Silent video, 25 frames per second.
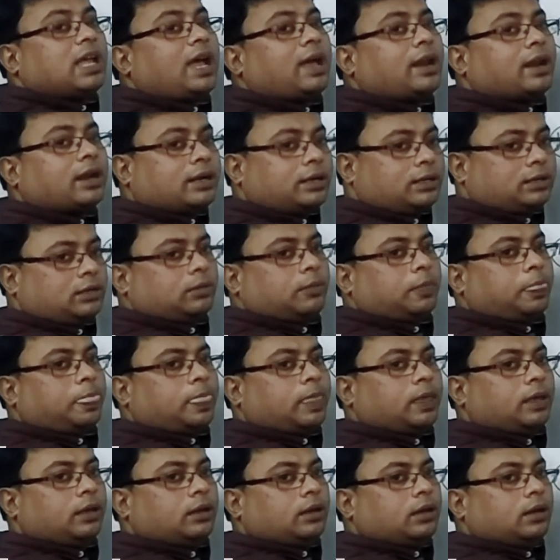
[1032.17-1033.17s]
character.
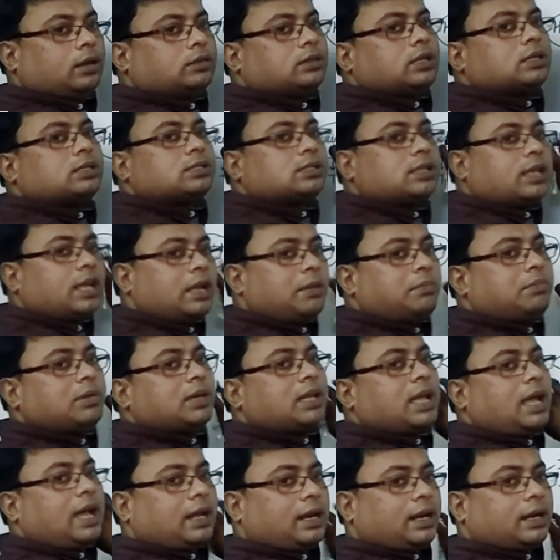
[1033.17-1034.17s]
The
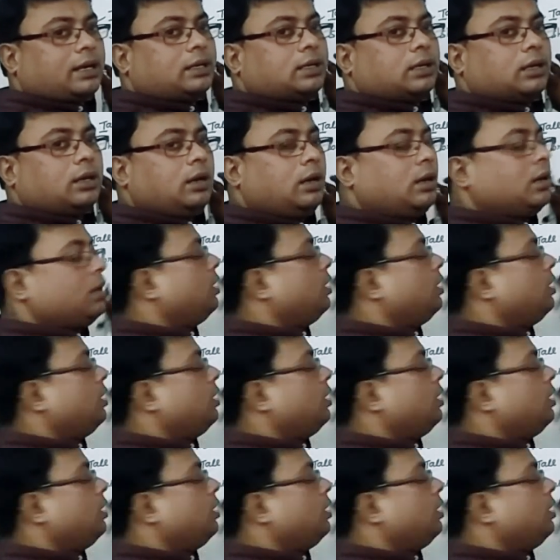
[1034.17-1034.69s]
same character,